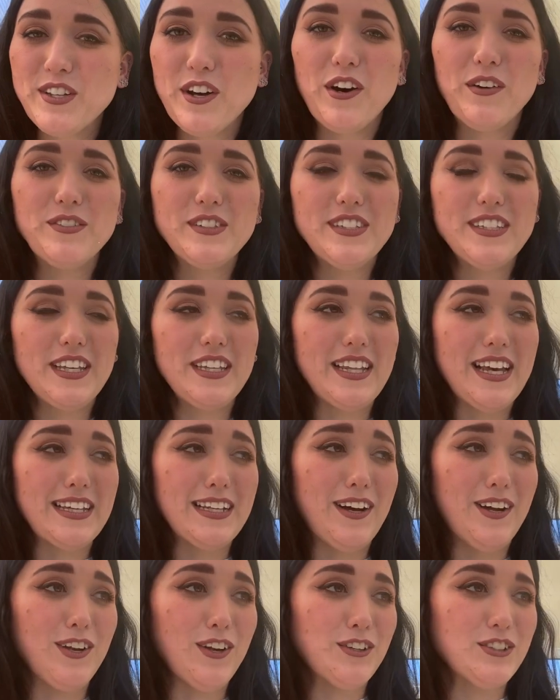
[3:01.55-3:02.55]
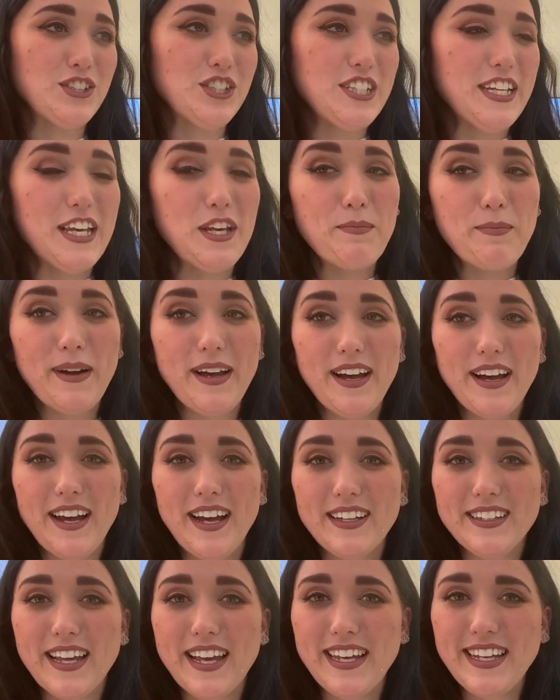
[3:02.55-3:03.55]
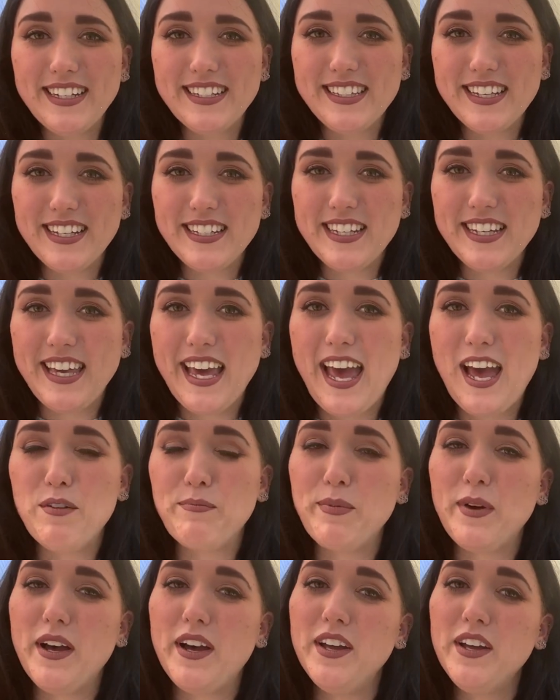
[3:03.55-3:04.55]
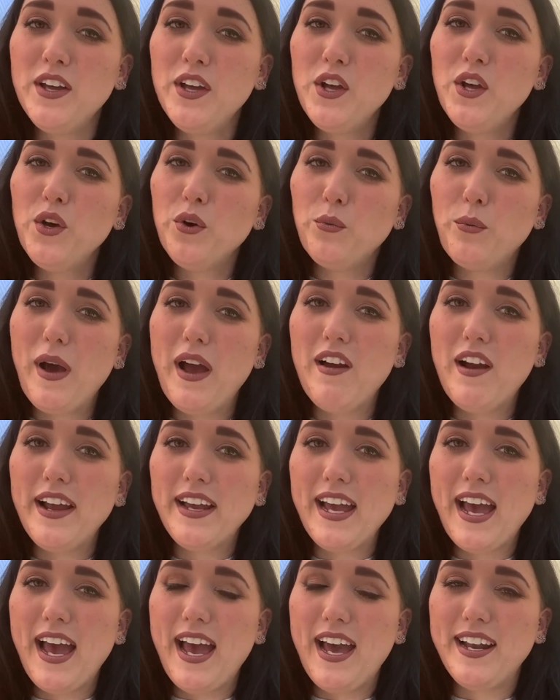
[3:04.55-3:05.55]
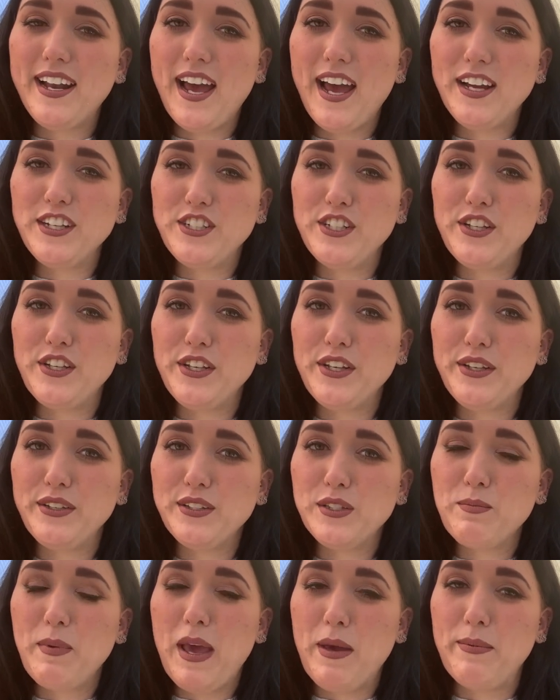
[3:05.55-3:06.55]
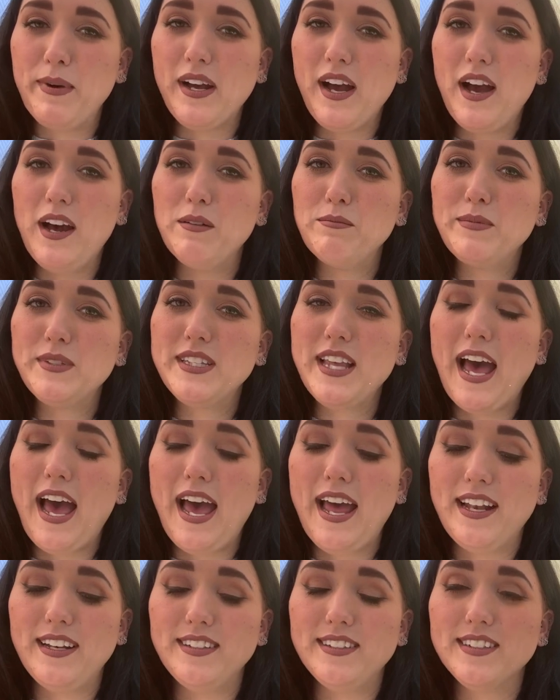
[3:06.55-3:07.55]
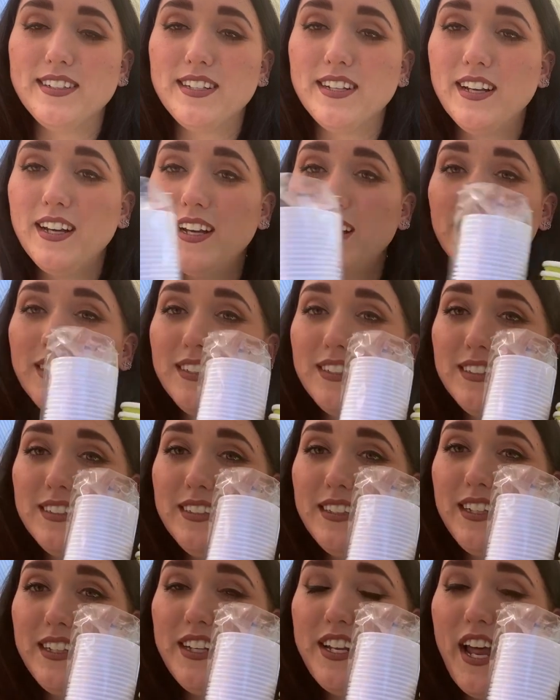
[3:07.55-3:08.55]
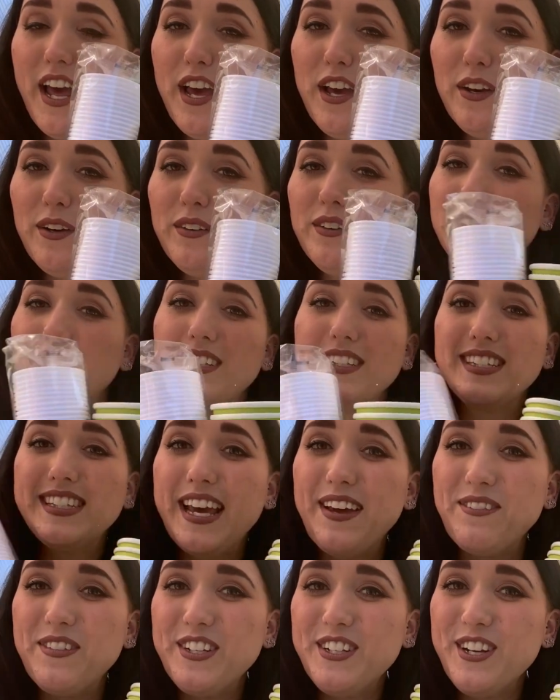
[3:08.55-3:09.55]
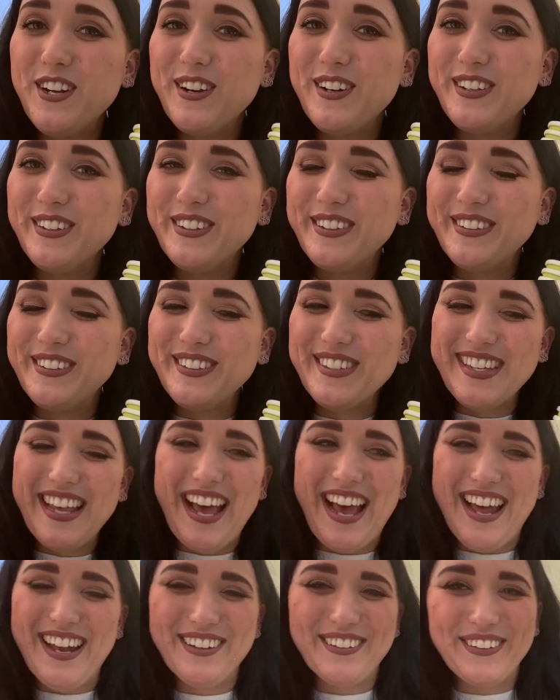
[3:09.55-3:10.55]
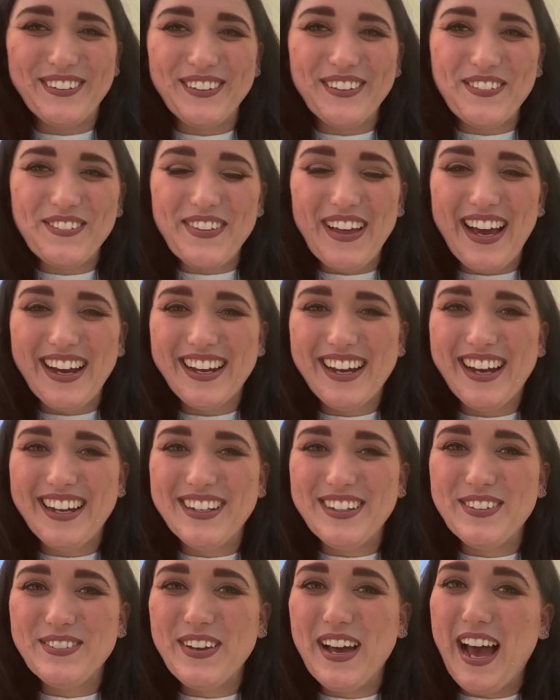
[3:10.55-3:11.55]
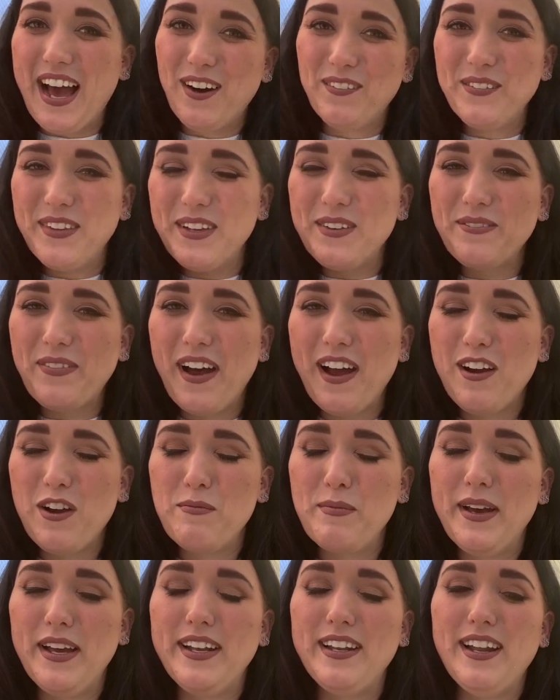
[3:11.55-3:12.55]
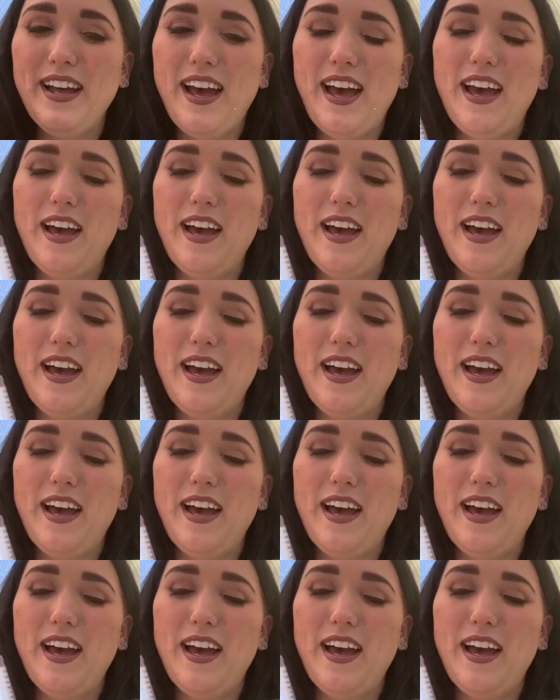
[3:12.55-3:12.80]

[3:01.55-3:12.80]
Obviously, they're a lot cheaper and they're easier to get, but where I can, I do use paper cups. And, you know, save the turtles and all of that kind of help the environment.